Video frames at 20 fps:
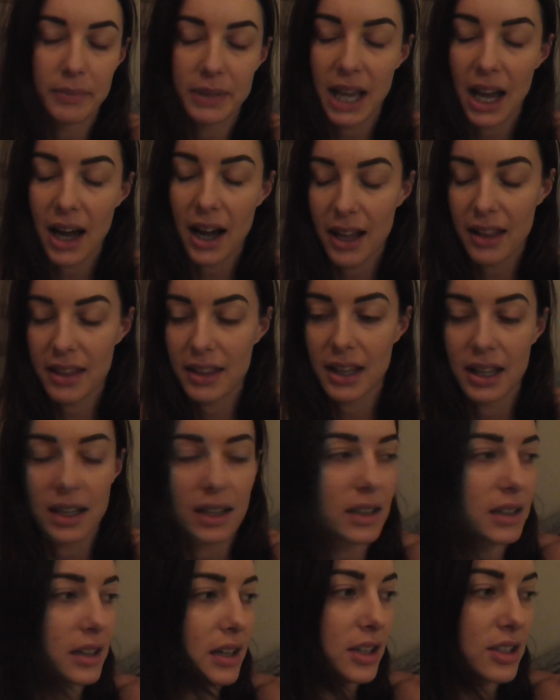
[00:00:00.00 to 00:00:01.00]
Yeah, I
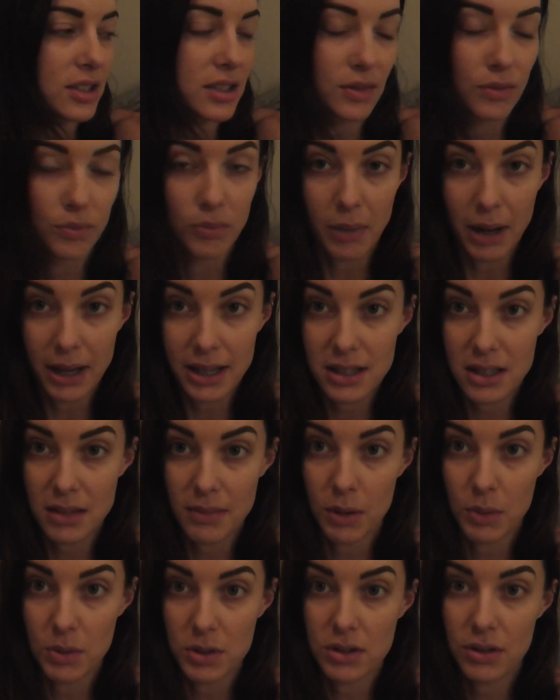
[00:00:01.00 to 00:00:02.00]
think I just had, my
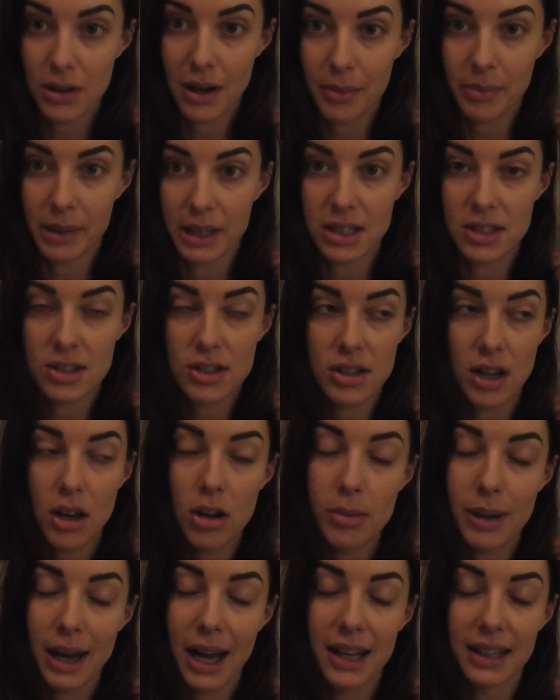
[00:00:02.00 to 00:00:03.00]
stomach was cramping
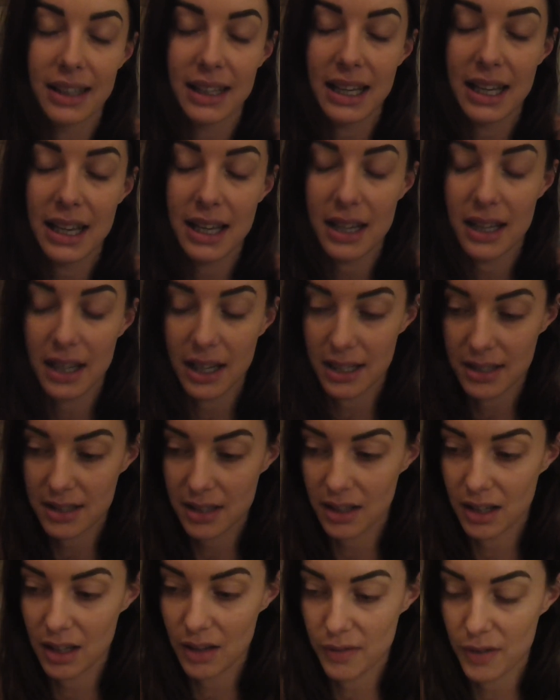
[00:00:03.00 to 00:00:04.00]
so badly, and I
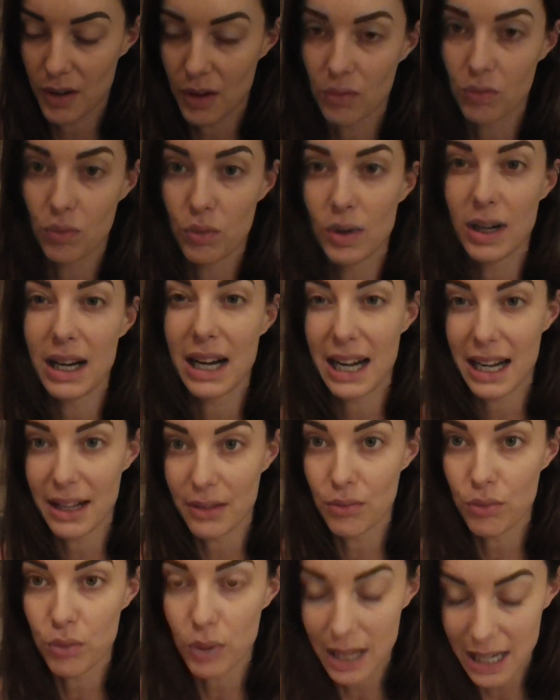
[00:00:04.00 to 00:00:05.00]
suddenly felt
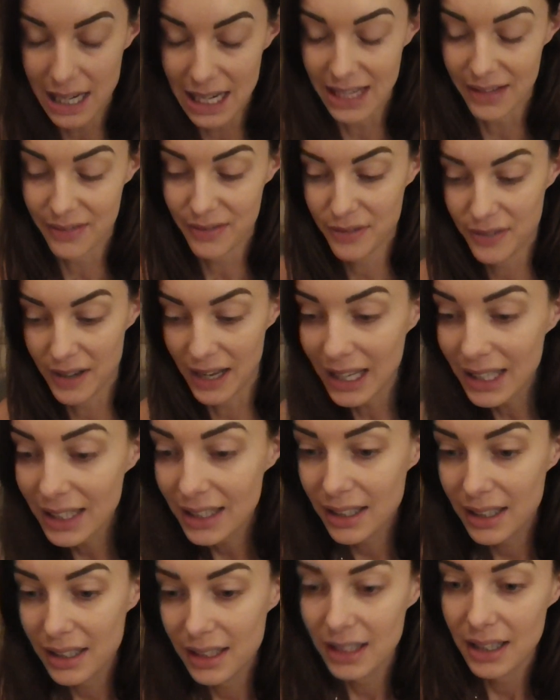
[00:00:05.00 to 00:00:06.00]
really, really
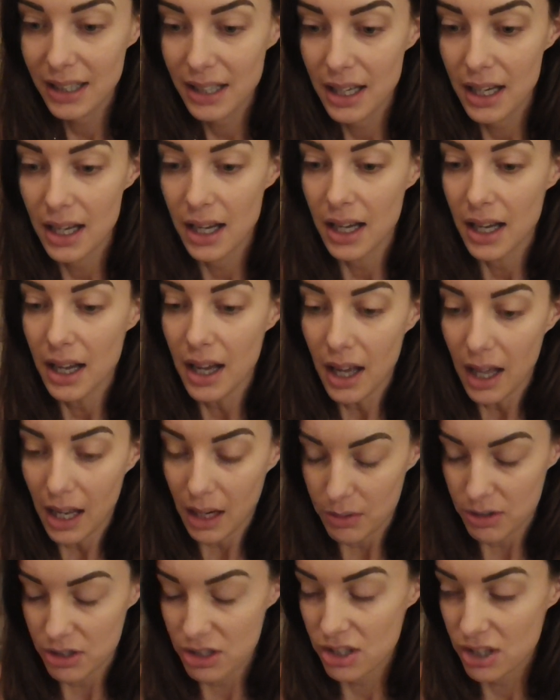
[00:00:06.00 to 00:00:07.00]
faint.
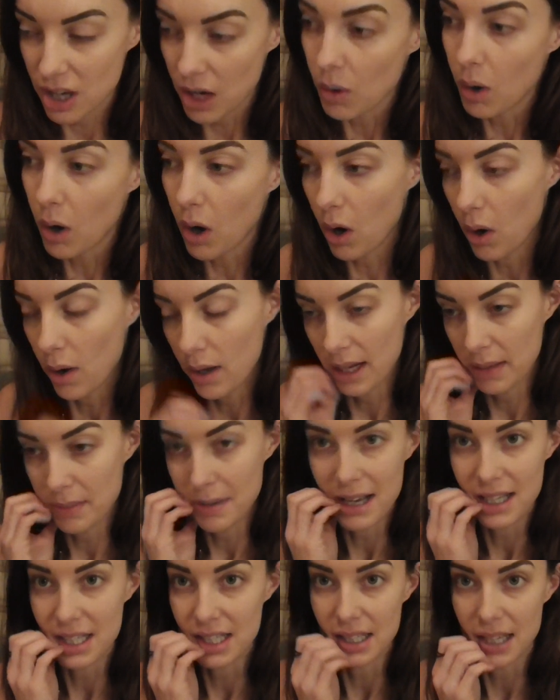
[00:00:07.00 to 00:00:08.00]
I was so hot, and I
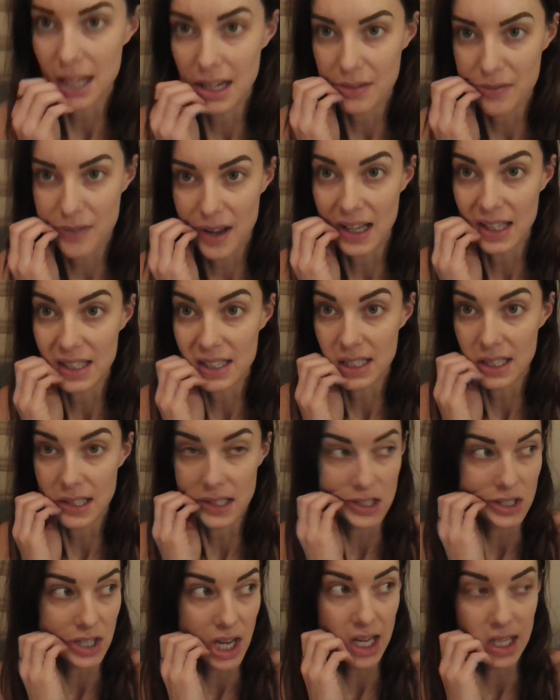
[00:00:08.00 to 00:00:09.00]
basically nearly fainted
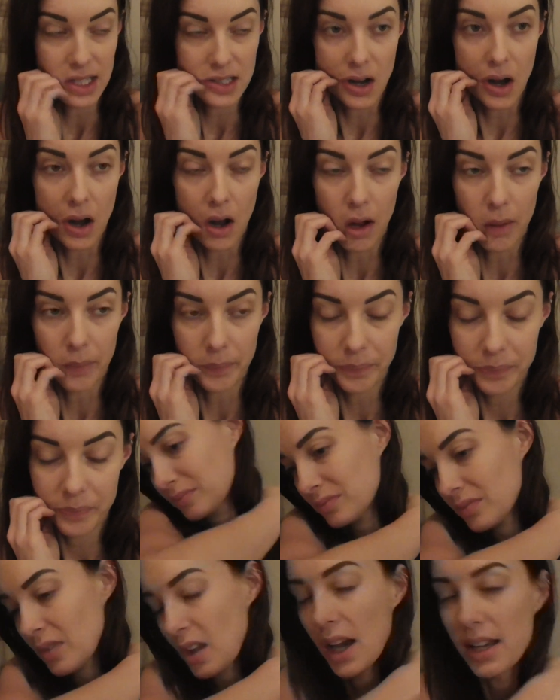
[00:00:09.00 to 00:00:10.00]
in Jake's car.
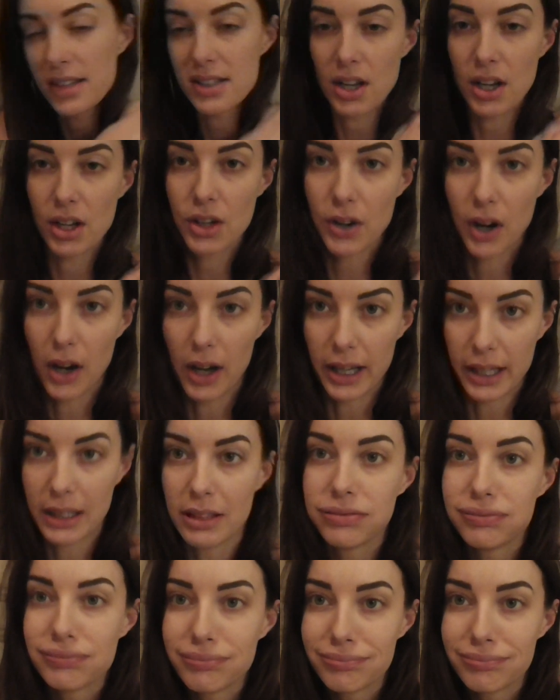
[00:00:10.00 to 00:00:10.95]
I started crying.